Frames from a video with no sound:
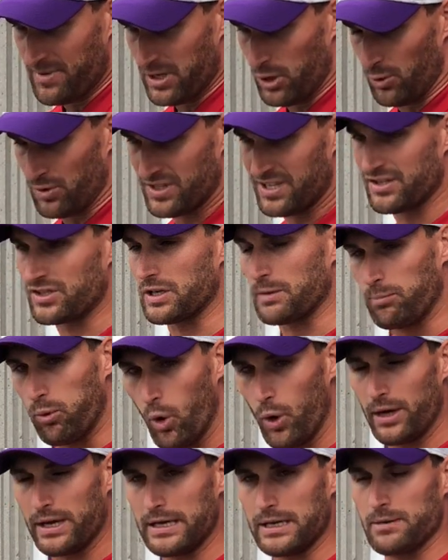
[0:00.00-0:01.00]
it was
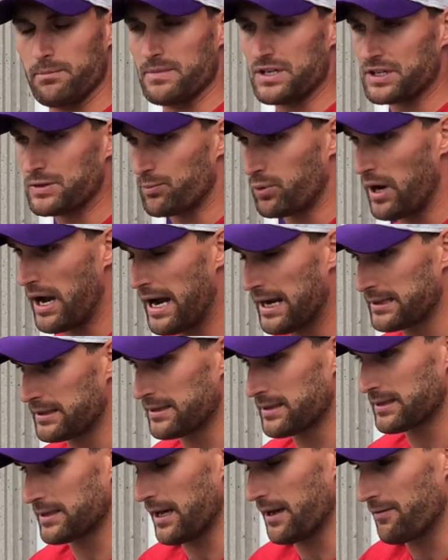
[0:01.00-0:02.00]
disappointing to miss
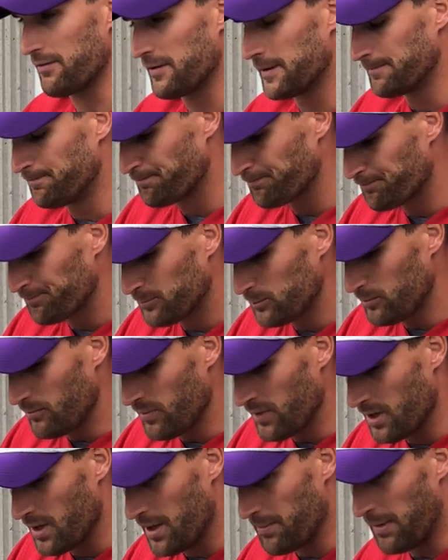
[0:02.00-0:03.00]
practice.
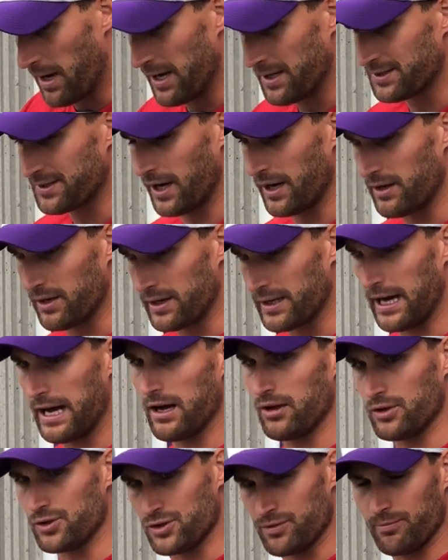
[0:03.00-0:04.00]
In my entire
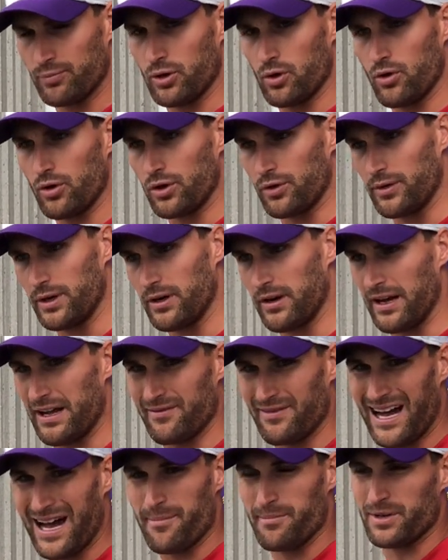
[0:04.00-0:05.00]
college and pro career, I
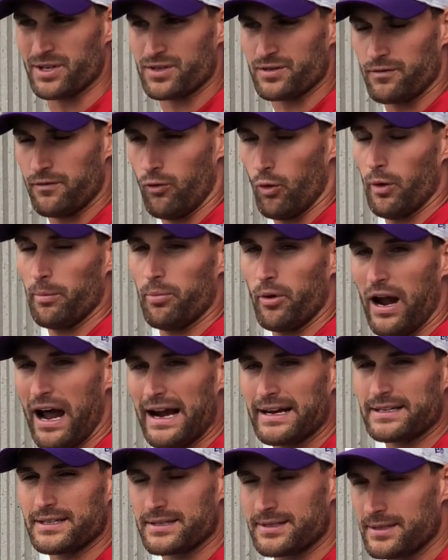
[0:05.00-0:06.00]
have not missed 4
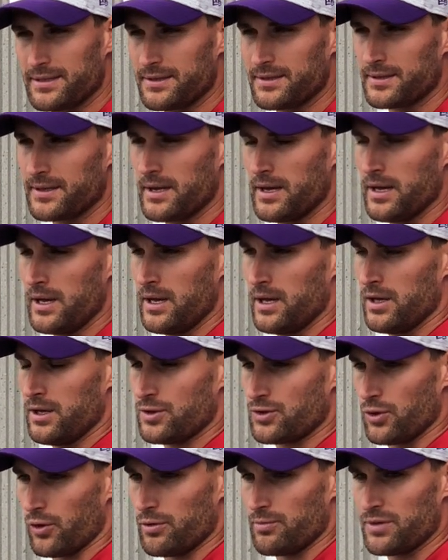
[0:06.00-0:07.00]
practices.
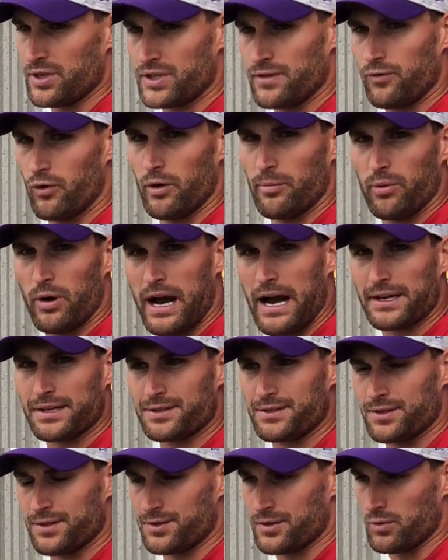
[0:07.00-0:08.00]
So to miss 4
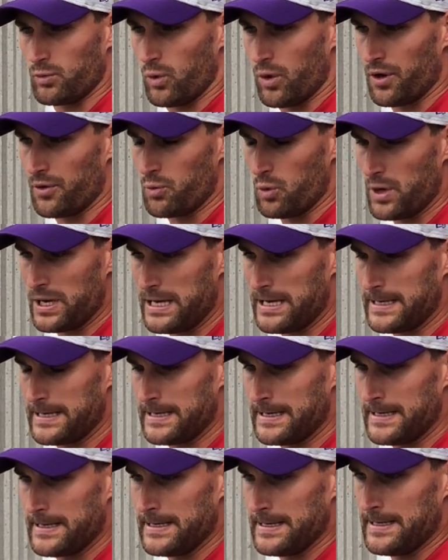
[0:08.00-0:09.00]
practices in 1 week,
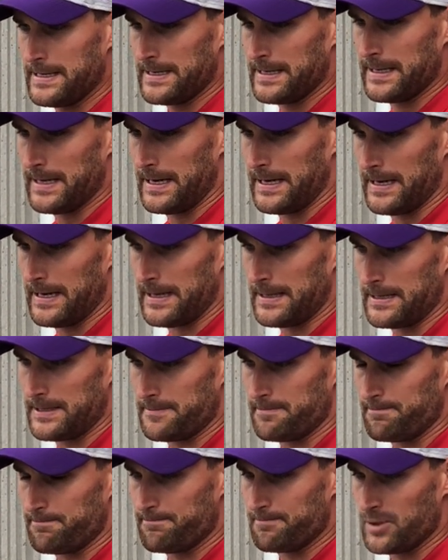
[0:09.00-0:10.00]

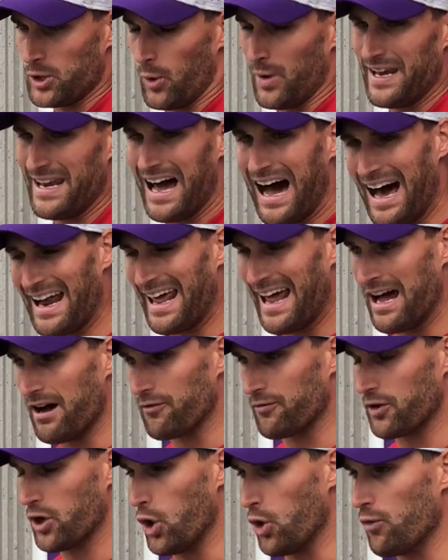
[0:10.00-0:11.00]
and not
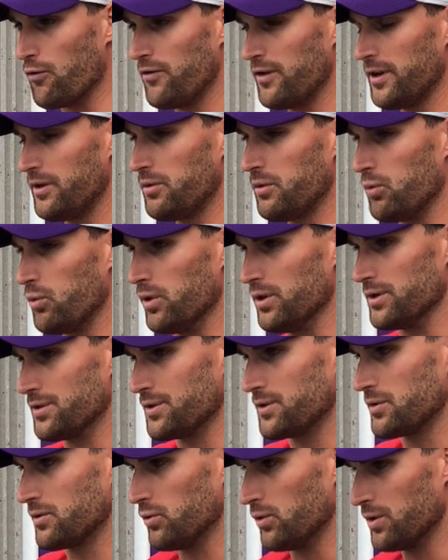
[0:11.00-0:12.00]
have COVID
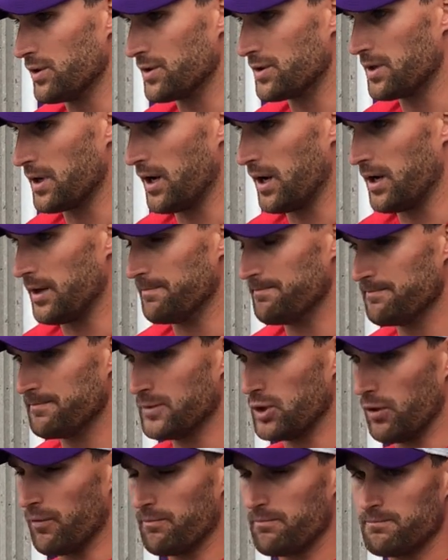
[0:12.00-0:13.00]
was
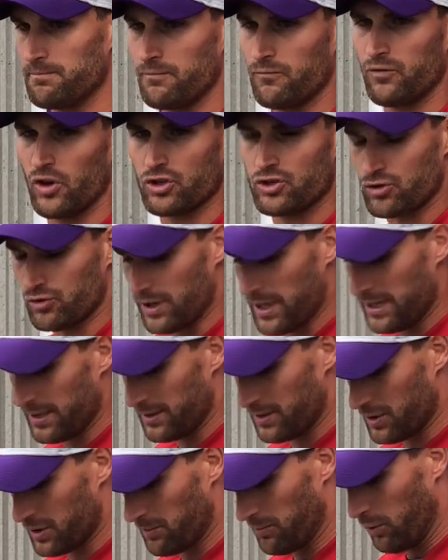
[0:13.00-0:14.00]

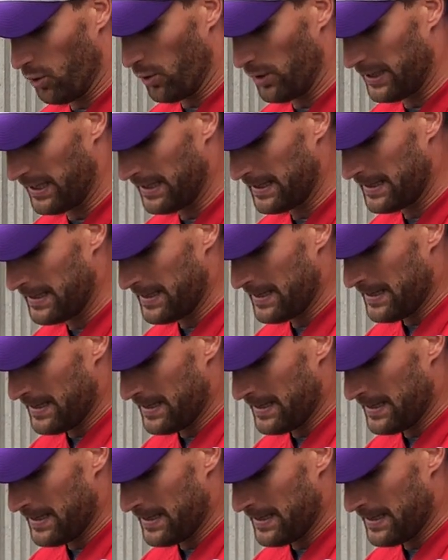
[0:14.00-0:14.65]
frustrating, disappointing.